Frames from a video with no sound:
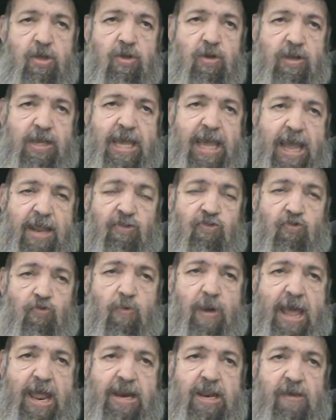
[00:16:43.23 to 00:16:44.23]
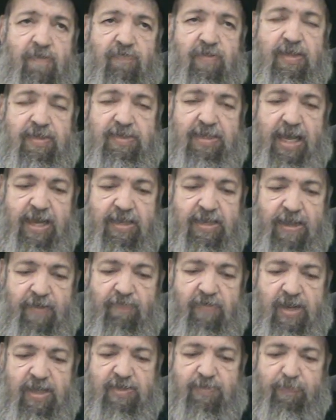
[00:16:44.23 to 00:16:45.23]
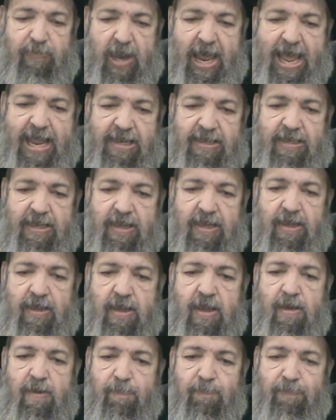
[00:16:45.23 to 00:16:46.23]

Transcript: You can't do any of these activities, planting,